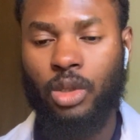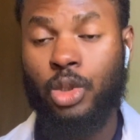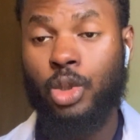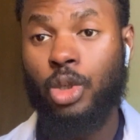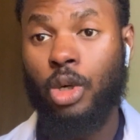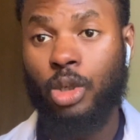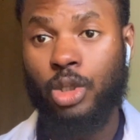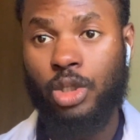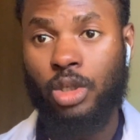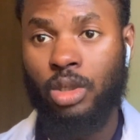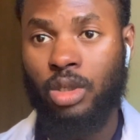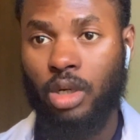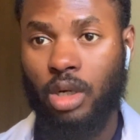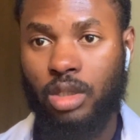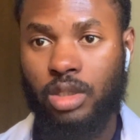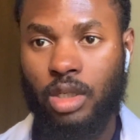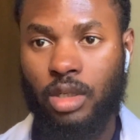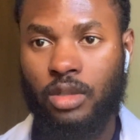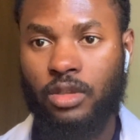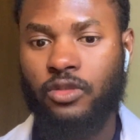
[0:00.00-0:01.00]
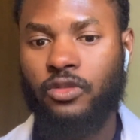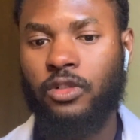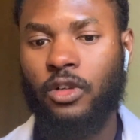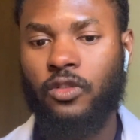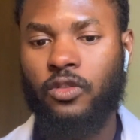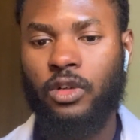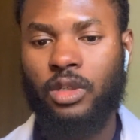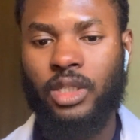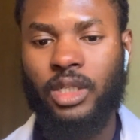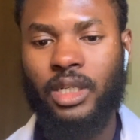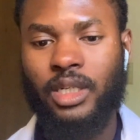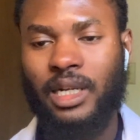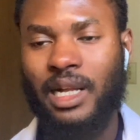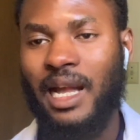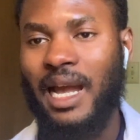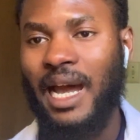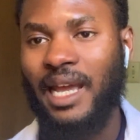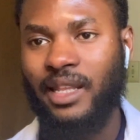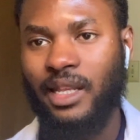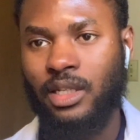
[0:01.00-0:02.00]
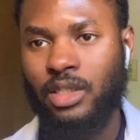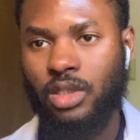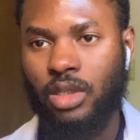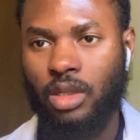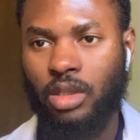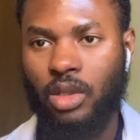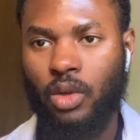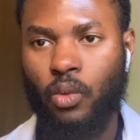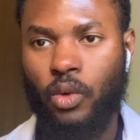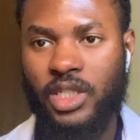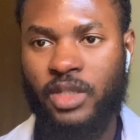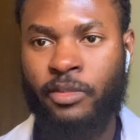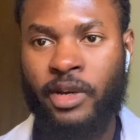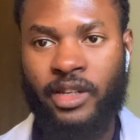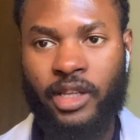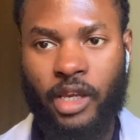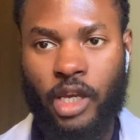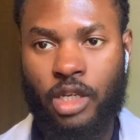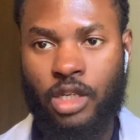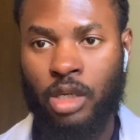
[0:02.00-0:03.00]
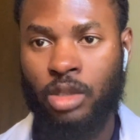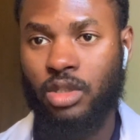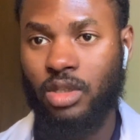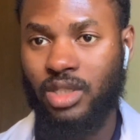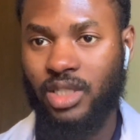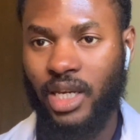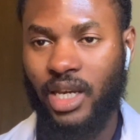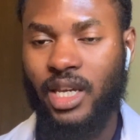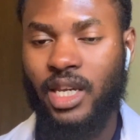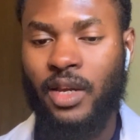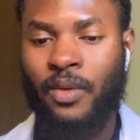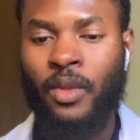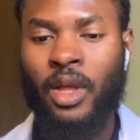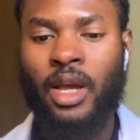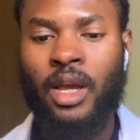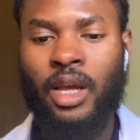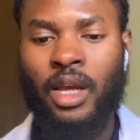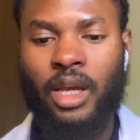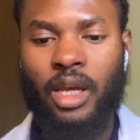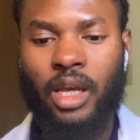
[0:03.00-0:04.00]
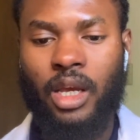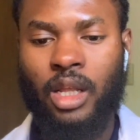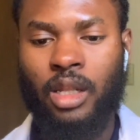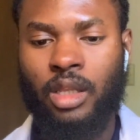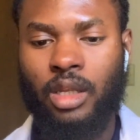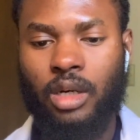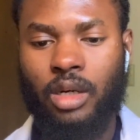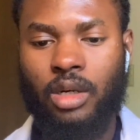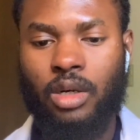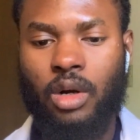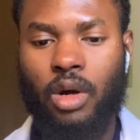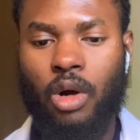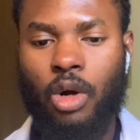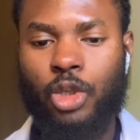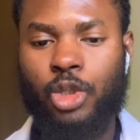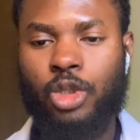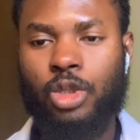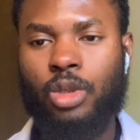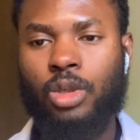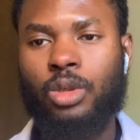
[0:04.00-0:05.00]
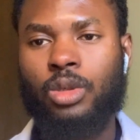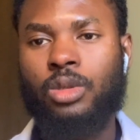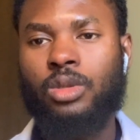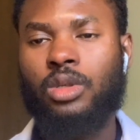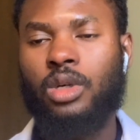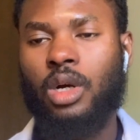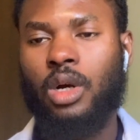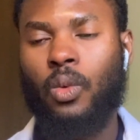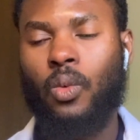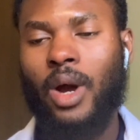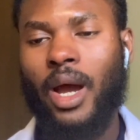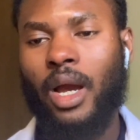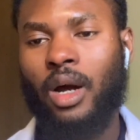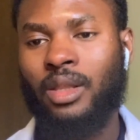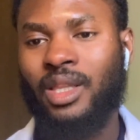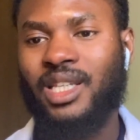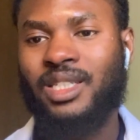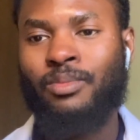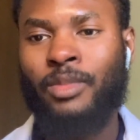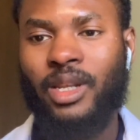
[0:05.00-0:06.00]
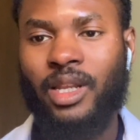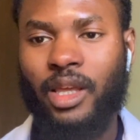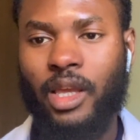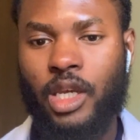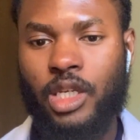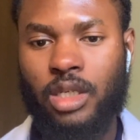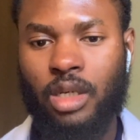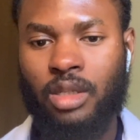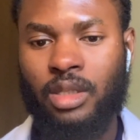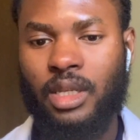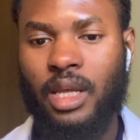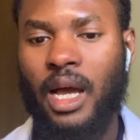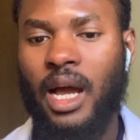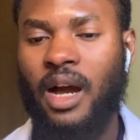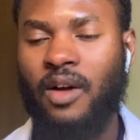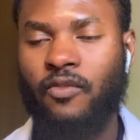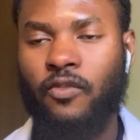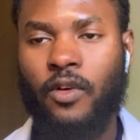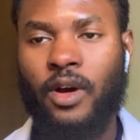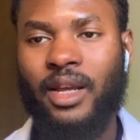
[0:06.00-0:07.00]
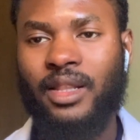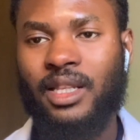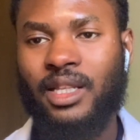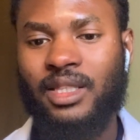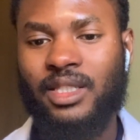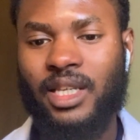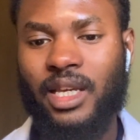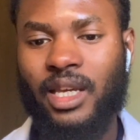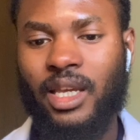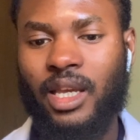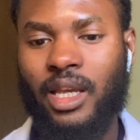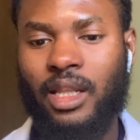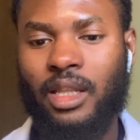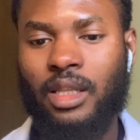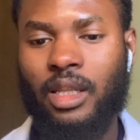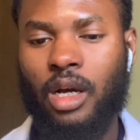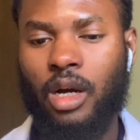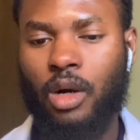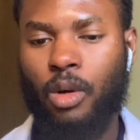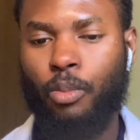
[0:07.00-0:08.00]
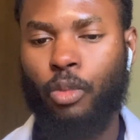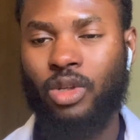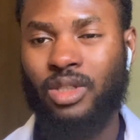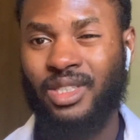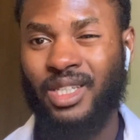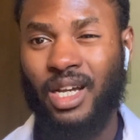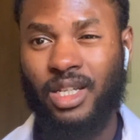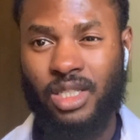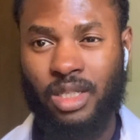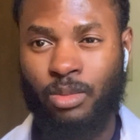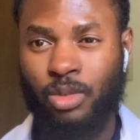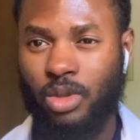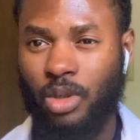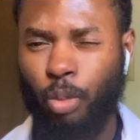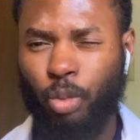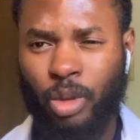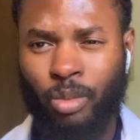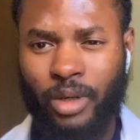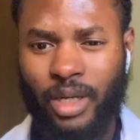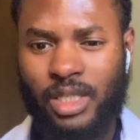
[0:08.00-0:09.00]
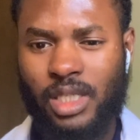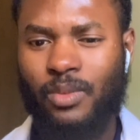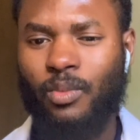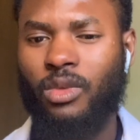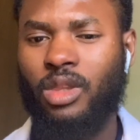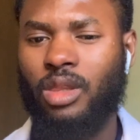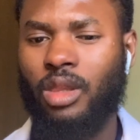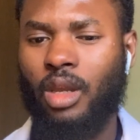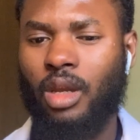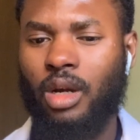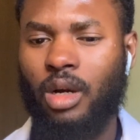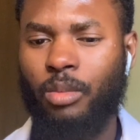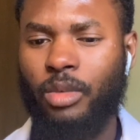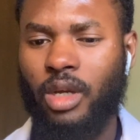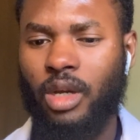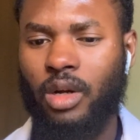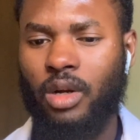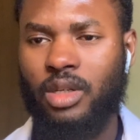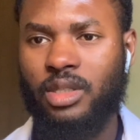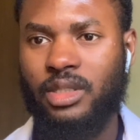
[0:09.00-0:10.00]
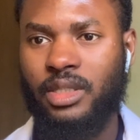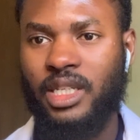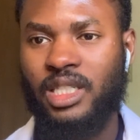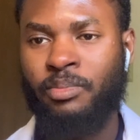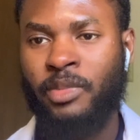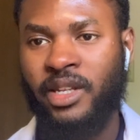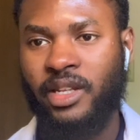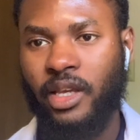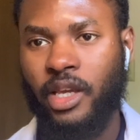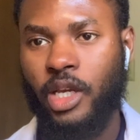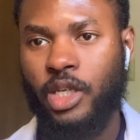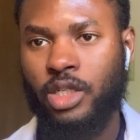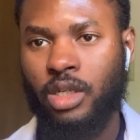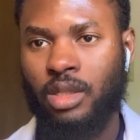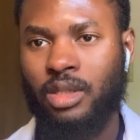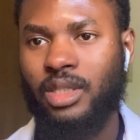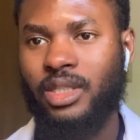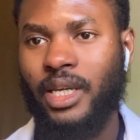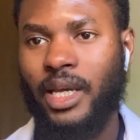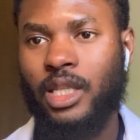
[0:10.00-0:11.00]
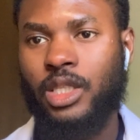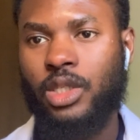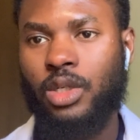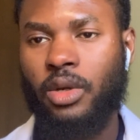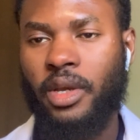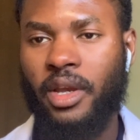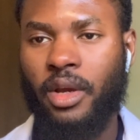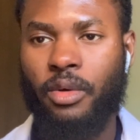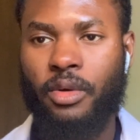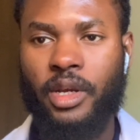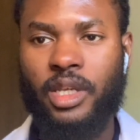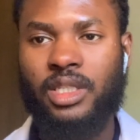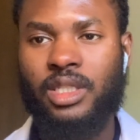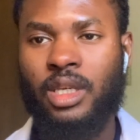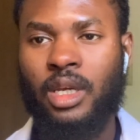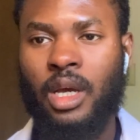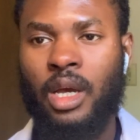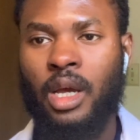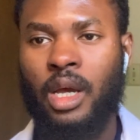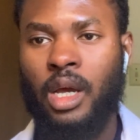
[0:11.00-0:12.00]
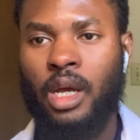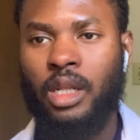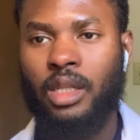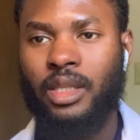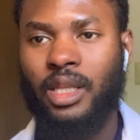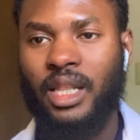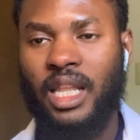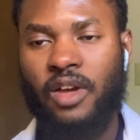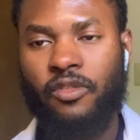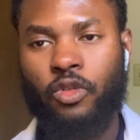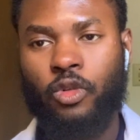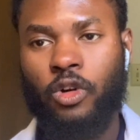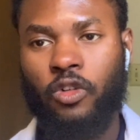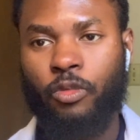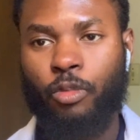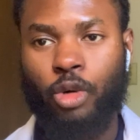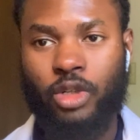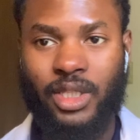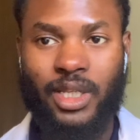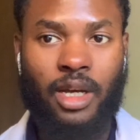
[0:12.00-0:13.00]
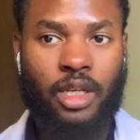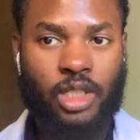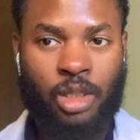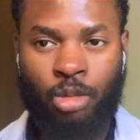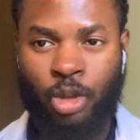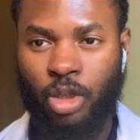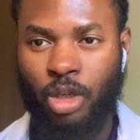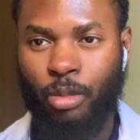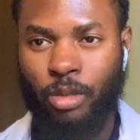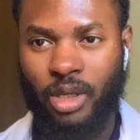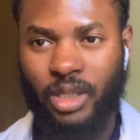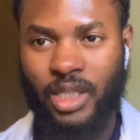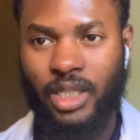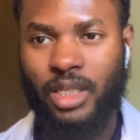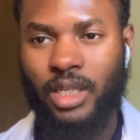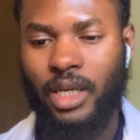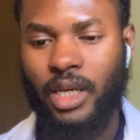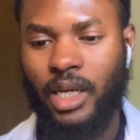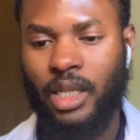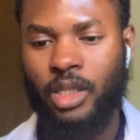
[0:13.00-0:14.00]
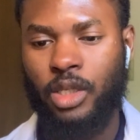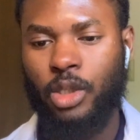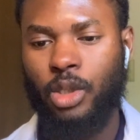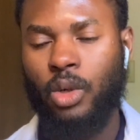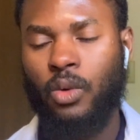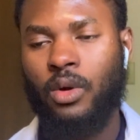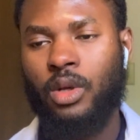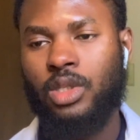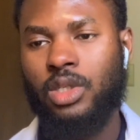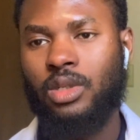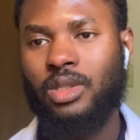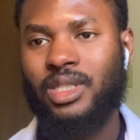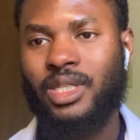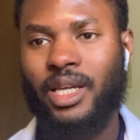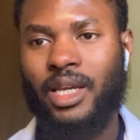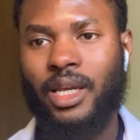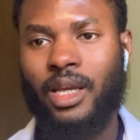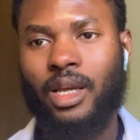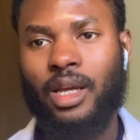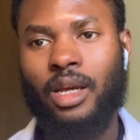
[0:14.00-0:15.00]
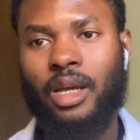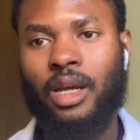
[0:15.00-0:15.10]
Talk to your doctor for further guidance on which medication to take. And also, while on this medication, avoid taking potassium supplements because this medication tends to increase the level of potassium in your body, and you don't want to take